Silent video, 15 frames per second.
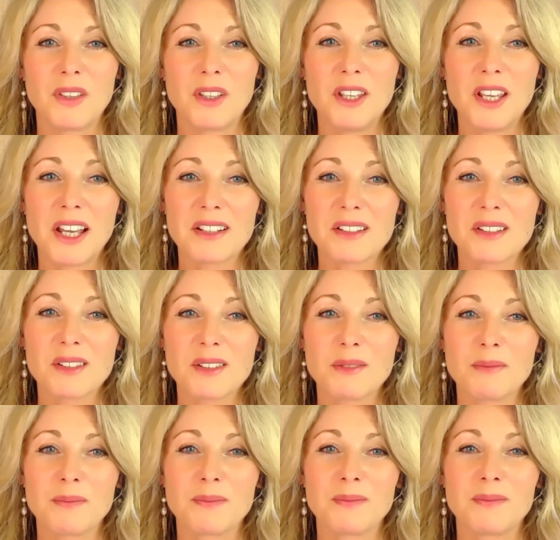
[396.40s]
Yes,
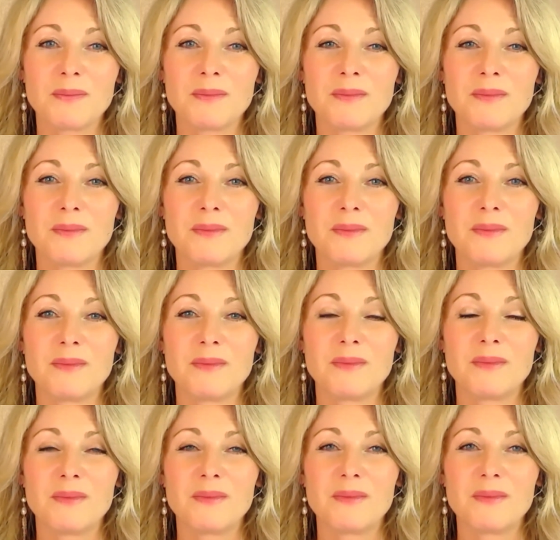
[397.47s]

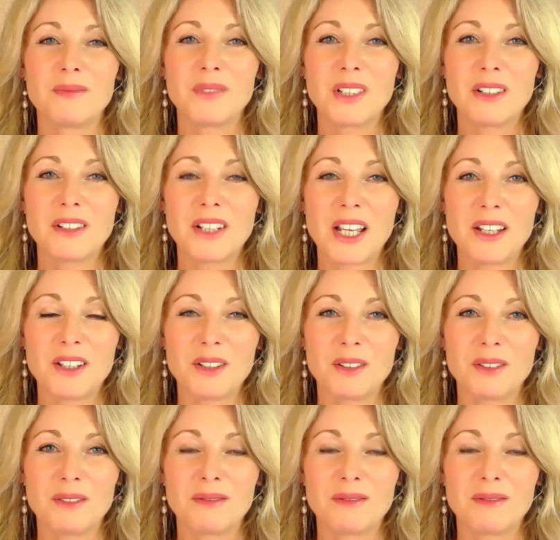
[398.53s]
and thank you.